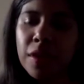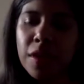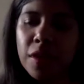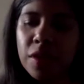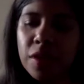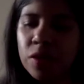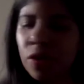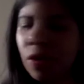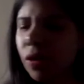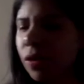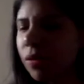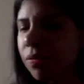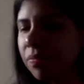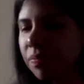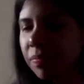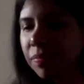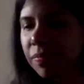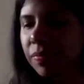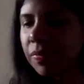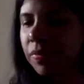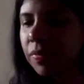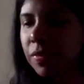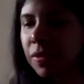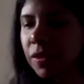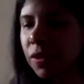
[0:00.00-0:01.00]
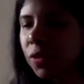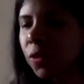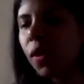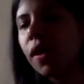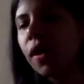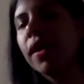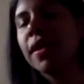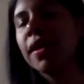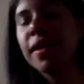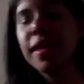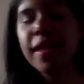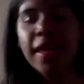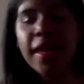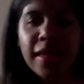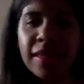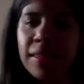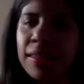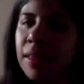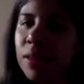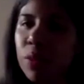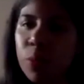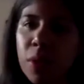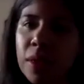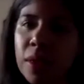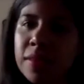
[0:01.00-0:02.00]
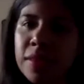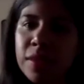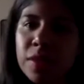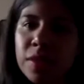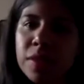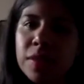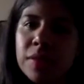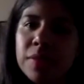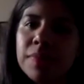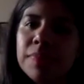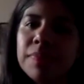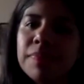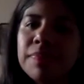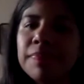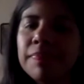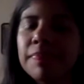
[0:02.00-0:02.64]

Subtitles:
So in the end it was,